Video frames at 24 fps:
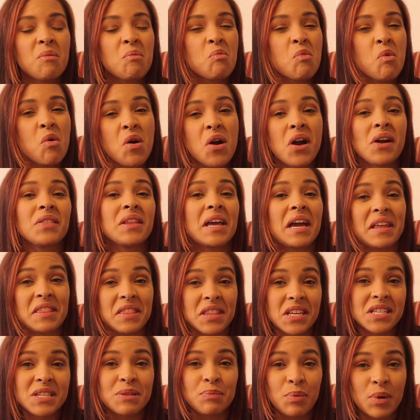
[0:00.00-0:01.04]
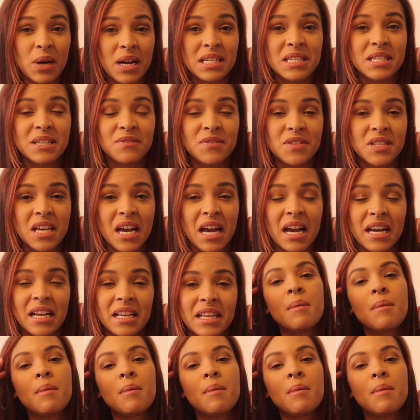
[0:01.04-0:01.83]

more on like the depressive side.